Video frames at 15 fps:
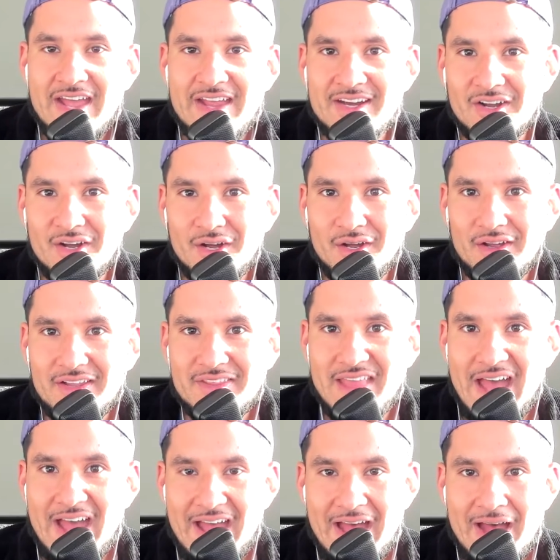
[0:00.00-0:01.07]
in uh in
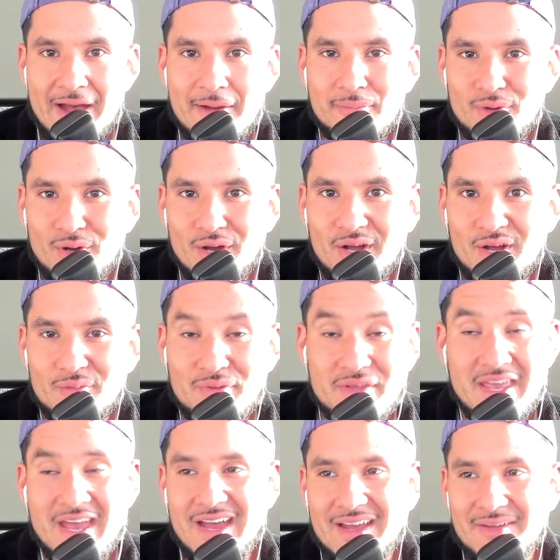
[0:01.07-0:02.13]
that app. Uh, but
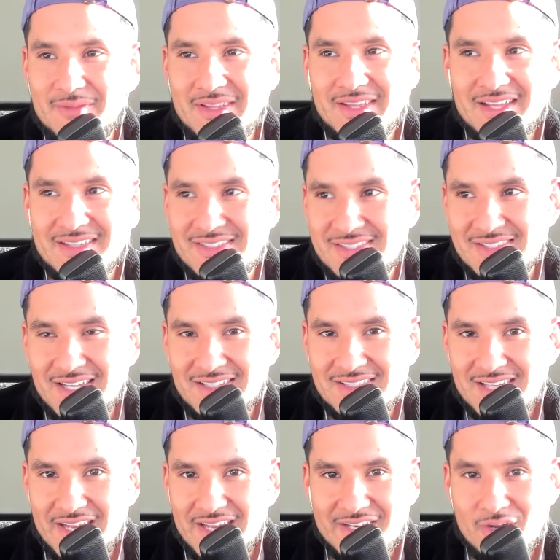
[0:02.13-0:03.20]
yeah, I mean that's that's
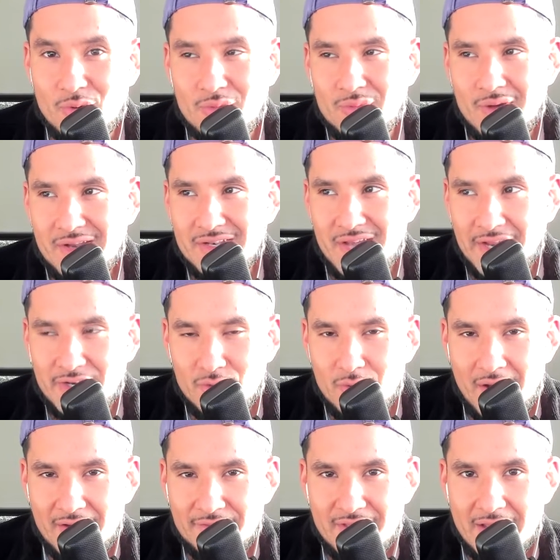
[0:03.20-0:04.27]
I don't I, I don't
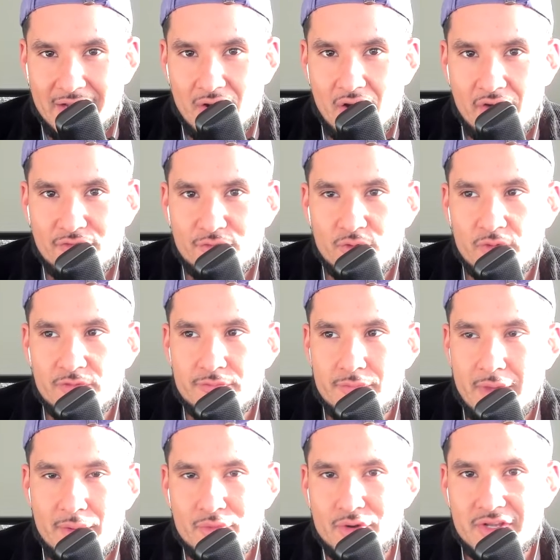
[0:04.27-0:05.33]
have that off of
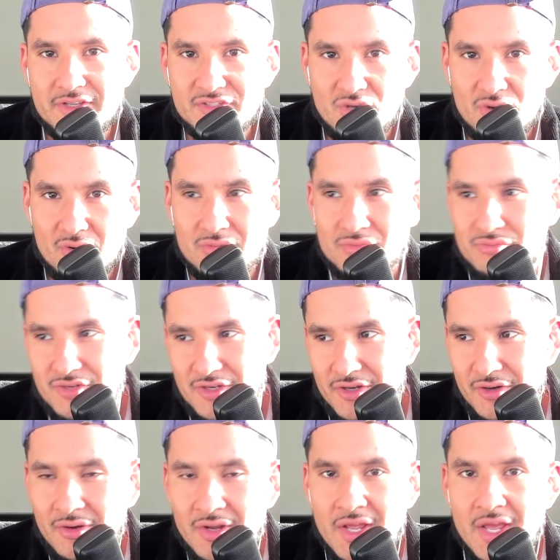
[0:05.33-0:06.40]
memory. So you
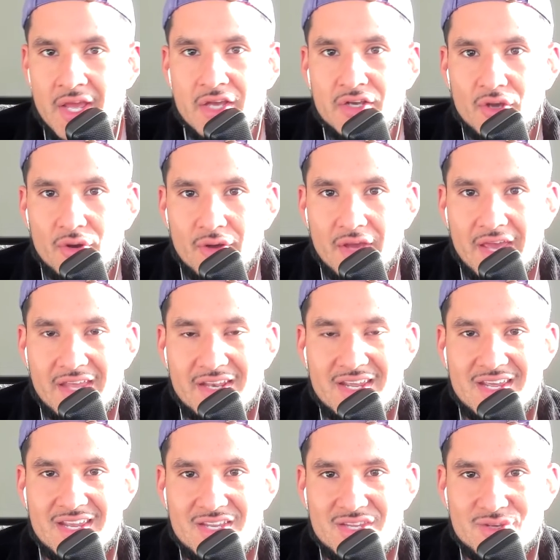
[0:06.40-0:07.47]
know, go ahead
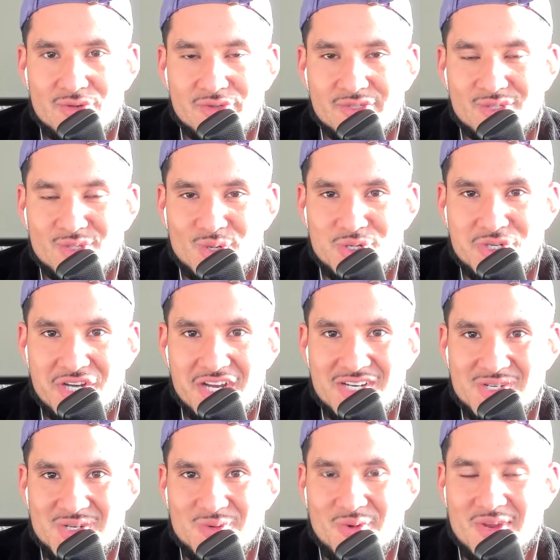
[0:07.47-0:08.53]
and use the search
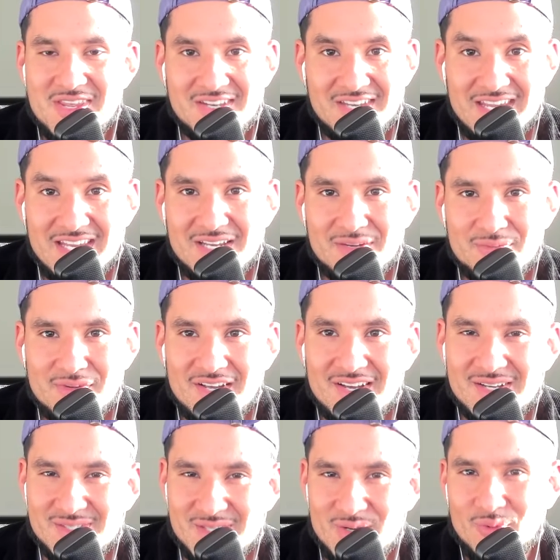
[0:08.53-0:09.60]
engine when you need it
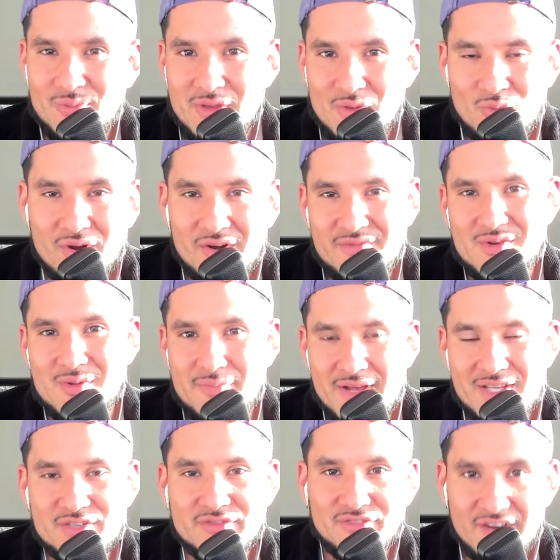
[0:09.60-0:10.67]
because it'll be one of your
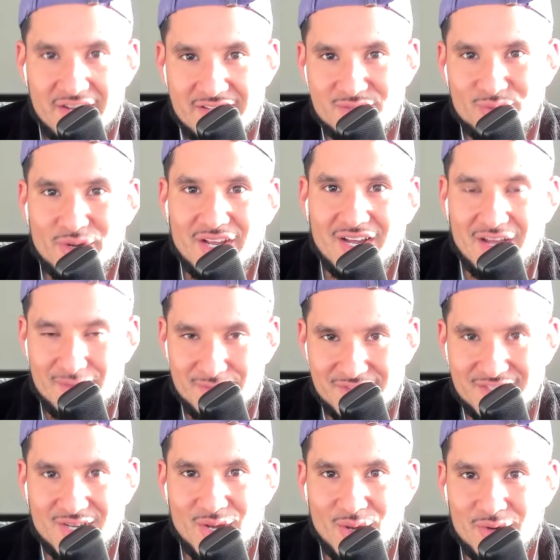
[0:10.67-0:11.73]
best friends when it comes
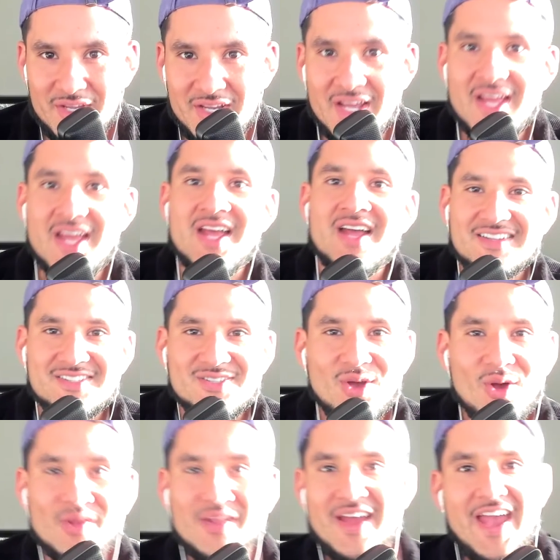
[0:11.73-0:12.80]
to coding. That's
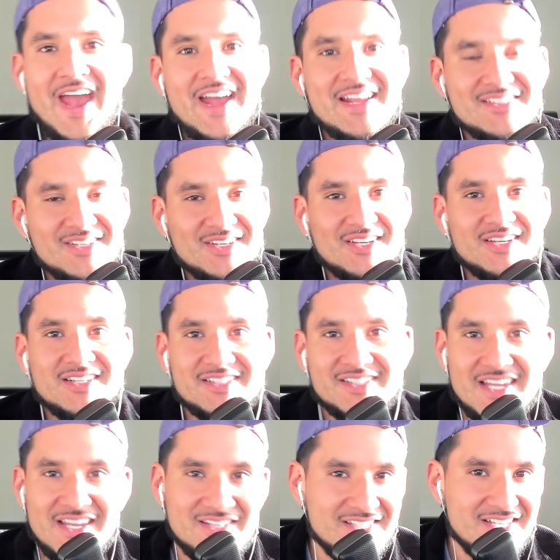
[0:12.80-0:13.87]
all I had to
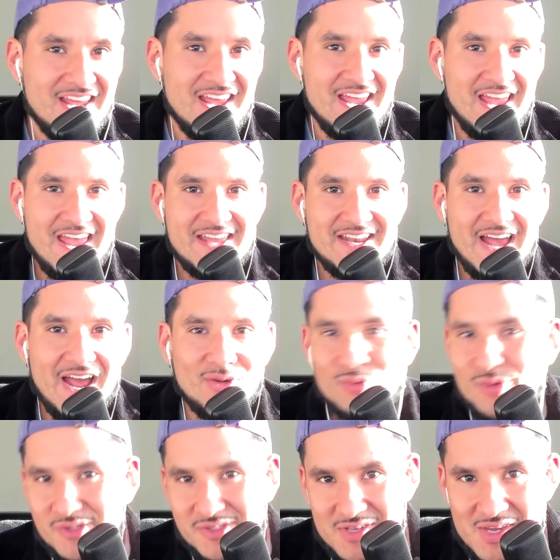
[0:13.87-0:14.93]
say today, and I
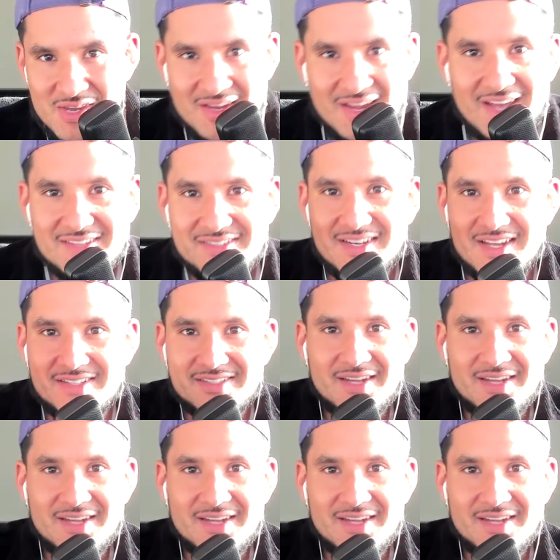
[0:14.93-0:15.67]
will see you guys next